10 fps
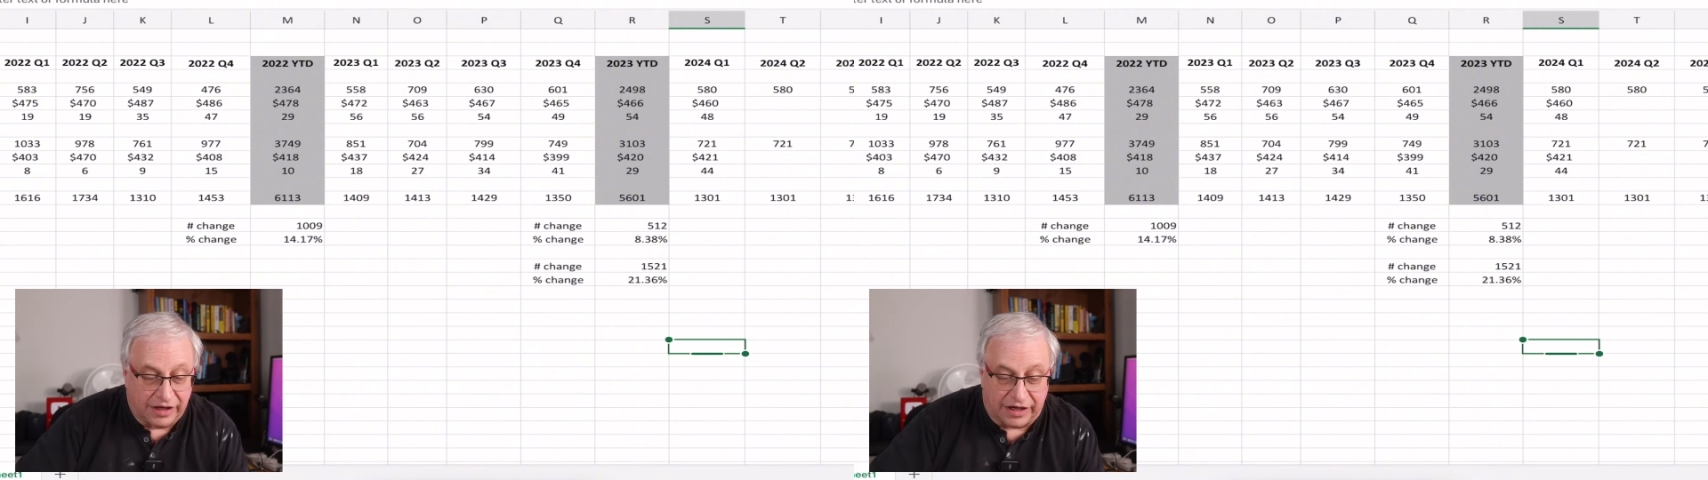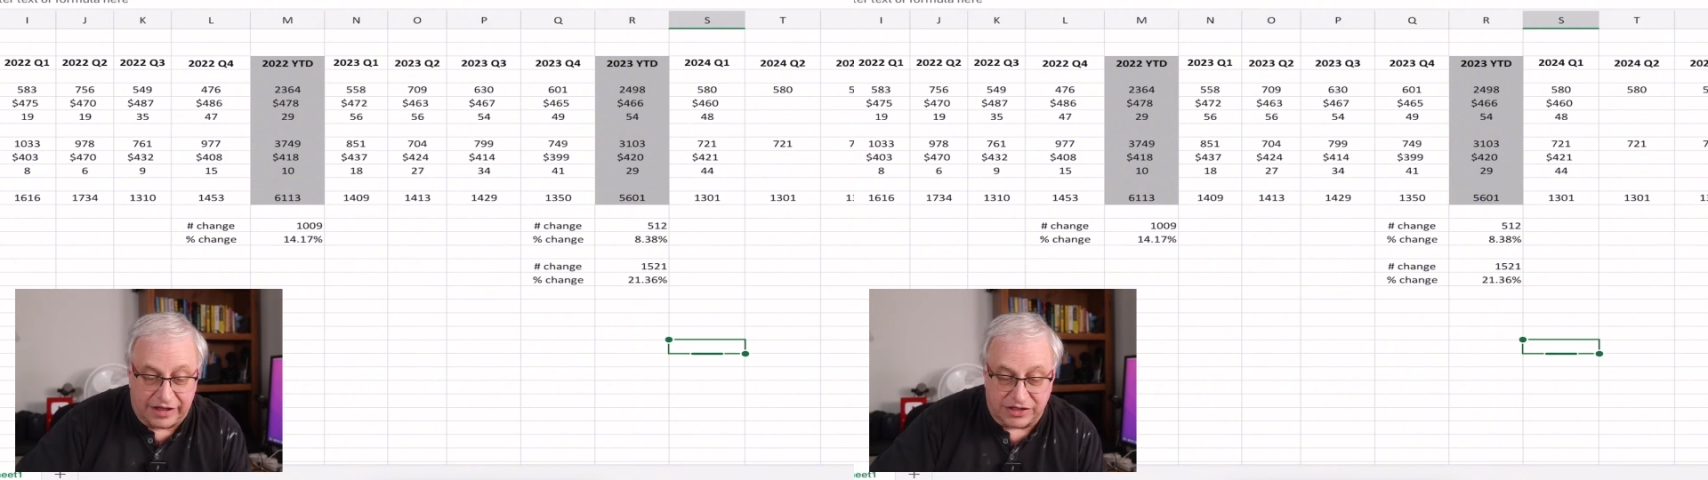
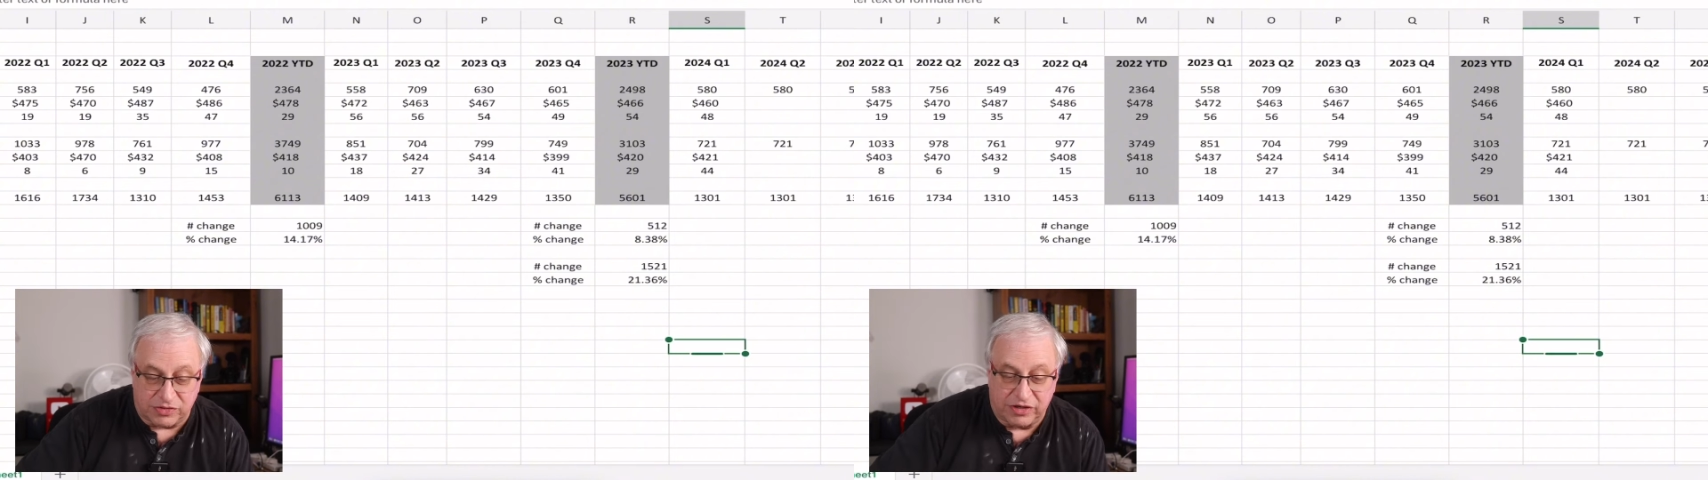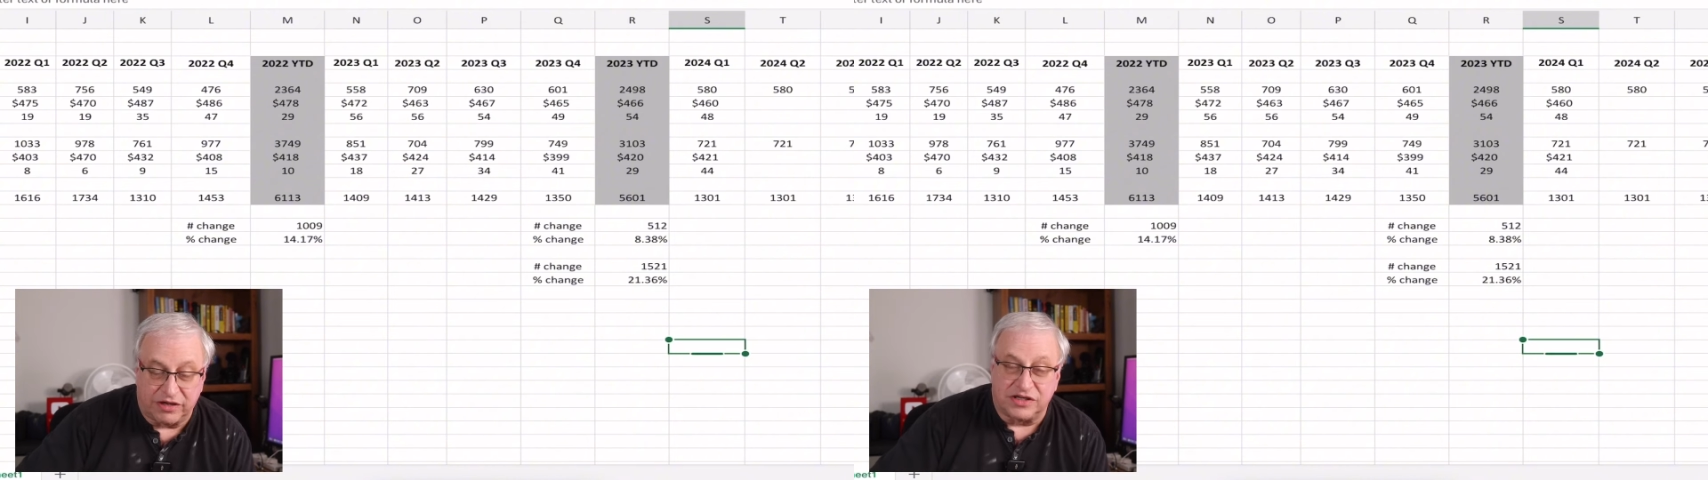And
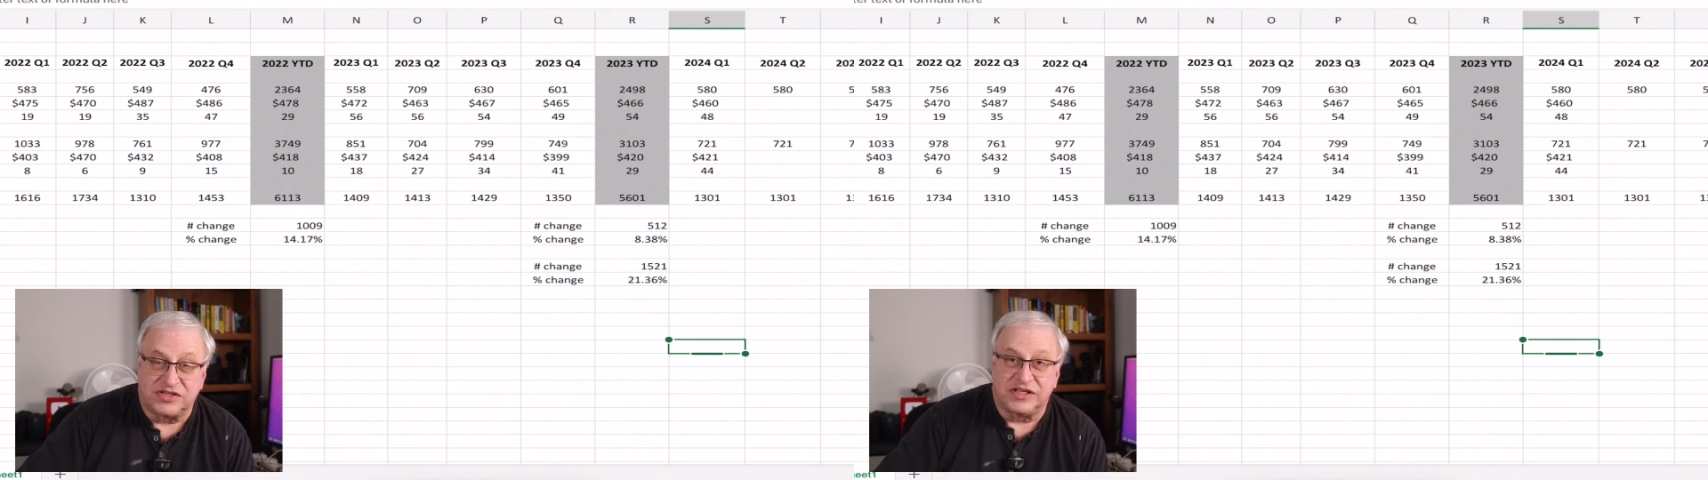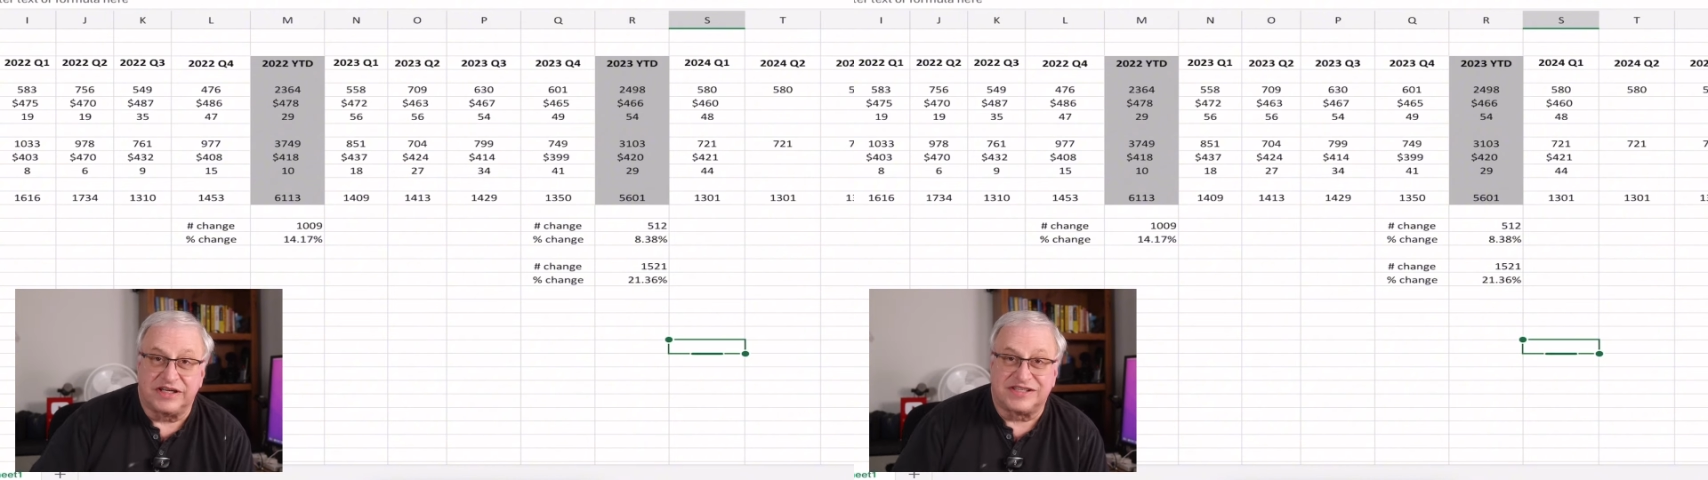that's where you're going to
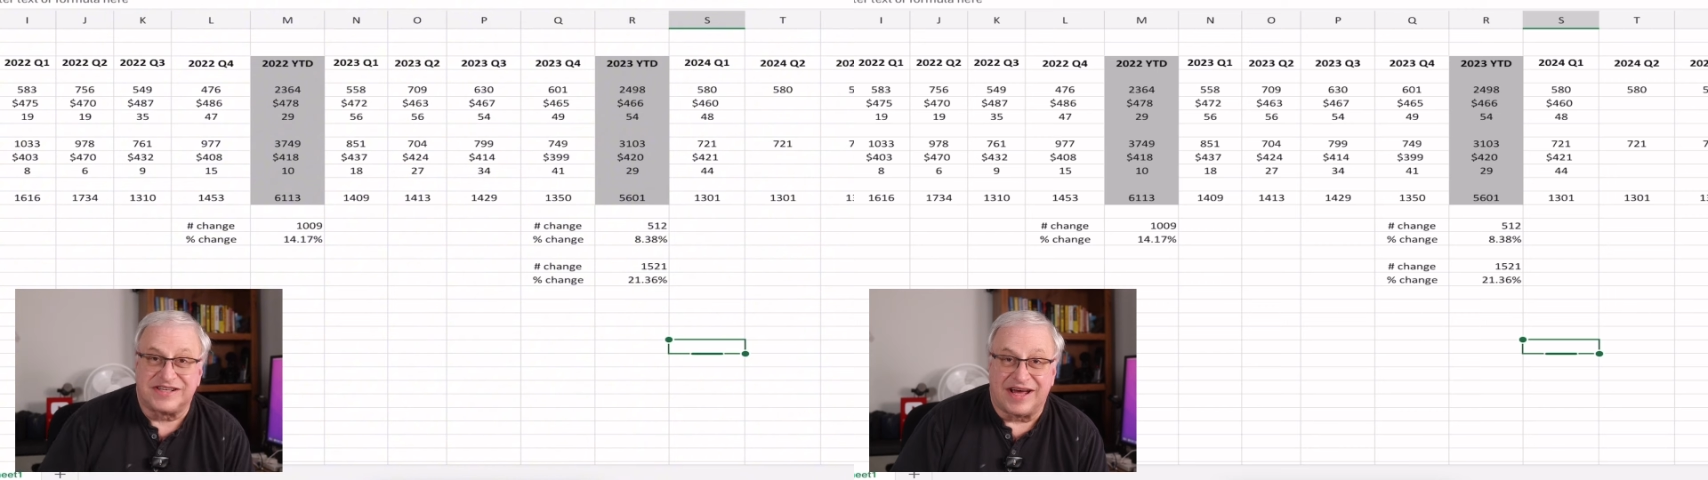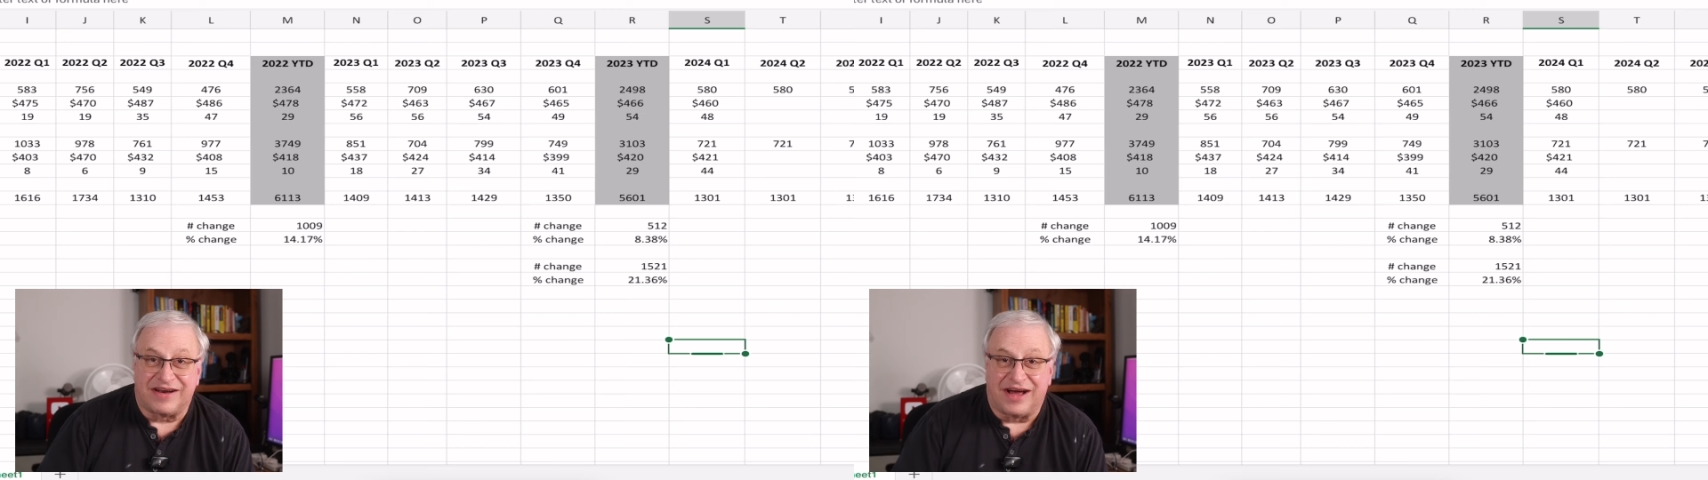see it's down